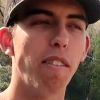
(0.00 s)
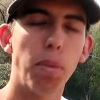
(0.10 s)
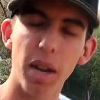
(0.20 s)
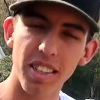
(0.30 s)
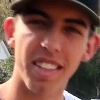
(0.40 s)

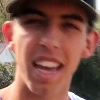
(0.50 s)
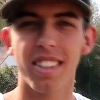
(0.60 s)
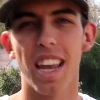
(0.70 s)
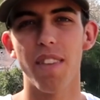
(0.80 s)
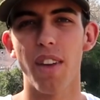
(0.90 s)
Everybody stay
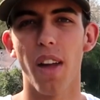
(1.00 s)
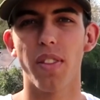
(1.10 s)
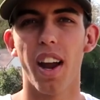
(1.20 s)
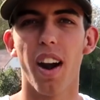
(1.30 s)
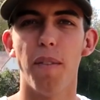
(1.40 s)
safe out there.